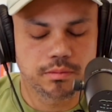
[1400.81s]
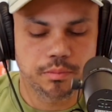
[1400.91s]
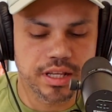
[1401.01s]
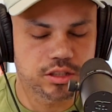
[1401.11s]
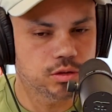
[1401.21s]

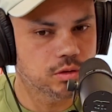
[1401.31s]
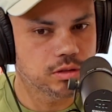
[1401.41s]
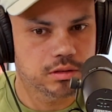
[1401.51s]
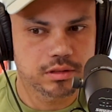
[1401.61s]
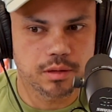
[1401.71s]
pencil
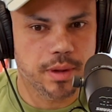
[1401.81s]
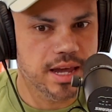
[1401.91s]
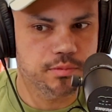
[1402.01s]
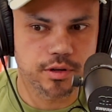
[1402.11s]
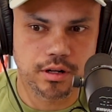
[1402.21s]
to
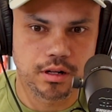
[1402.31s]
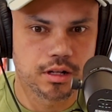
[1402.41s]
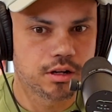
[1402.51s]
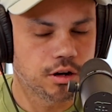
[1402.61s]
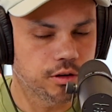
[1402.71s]
paper
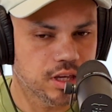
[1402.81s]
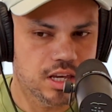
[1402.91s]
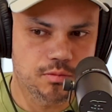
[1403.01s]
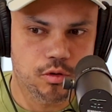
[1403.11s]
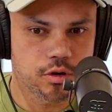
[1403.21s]
or
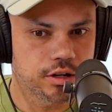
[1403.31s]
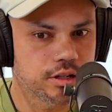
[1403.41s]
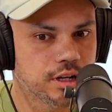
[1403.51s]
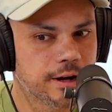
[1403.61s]
keyboard,